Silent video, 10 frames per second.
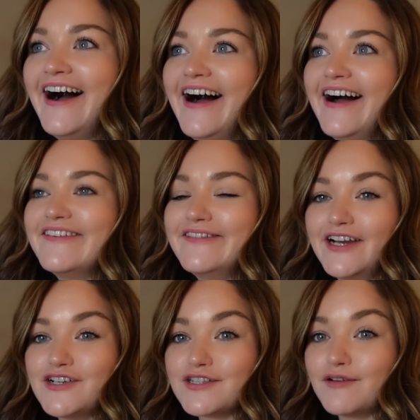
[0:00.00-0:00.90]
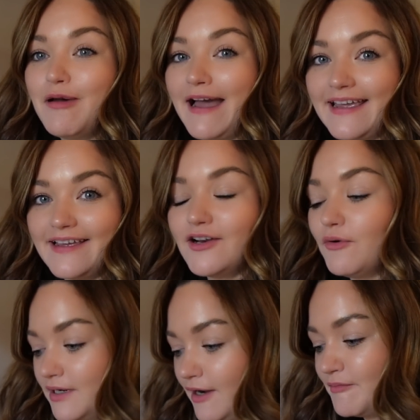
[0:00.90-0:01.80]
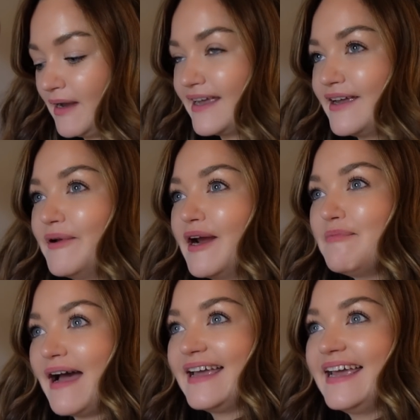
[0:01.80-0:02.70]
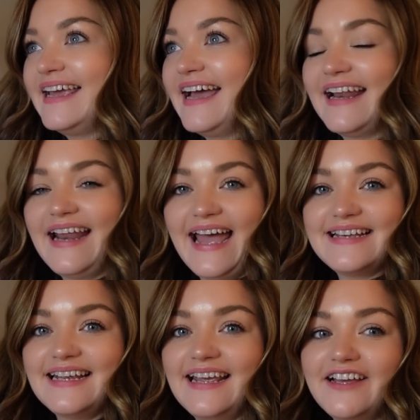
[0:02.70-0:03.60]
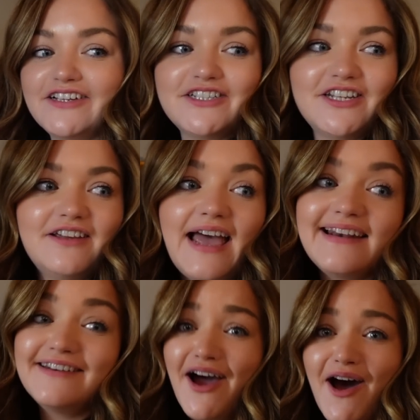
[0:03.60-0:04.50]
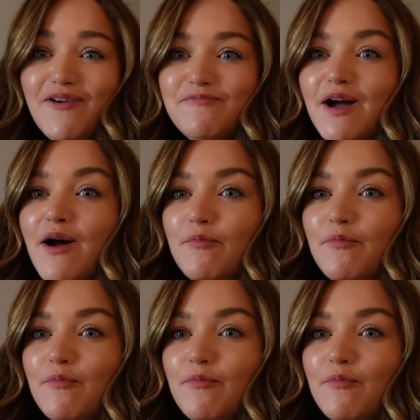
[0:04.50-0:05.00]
uh, we are just unpacking. No, we're not unpacking. We are packing and heading to heading home.